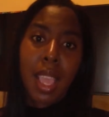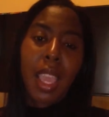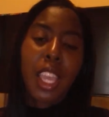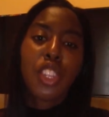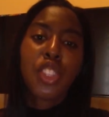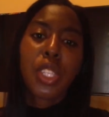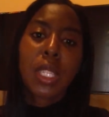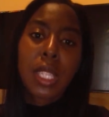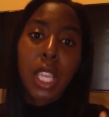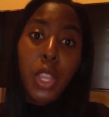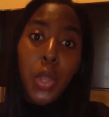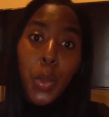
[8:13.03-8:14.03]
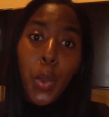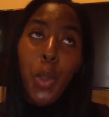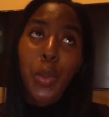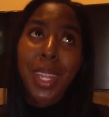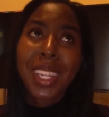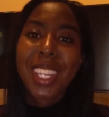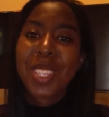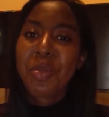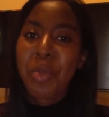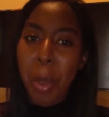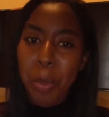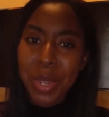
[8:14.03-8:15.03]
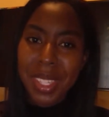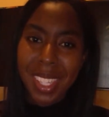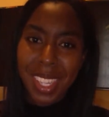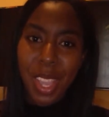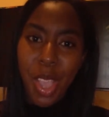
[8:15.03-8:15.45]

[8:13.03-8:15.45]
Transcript: in securing this property.